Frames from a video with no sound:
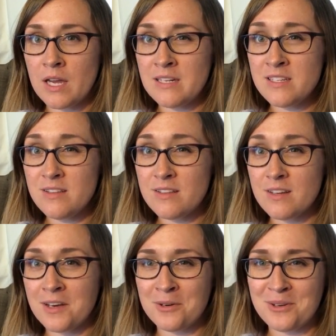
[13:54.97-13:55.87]
18th.
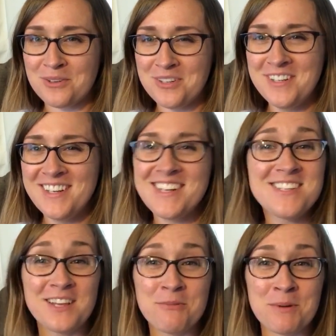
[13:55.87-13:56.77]
I don't know.
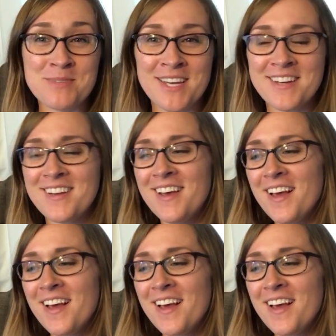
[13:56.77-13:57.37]
It's on the website.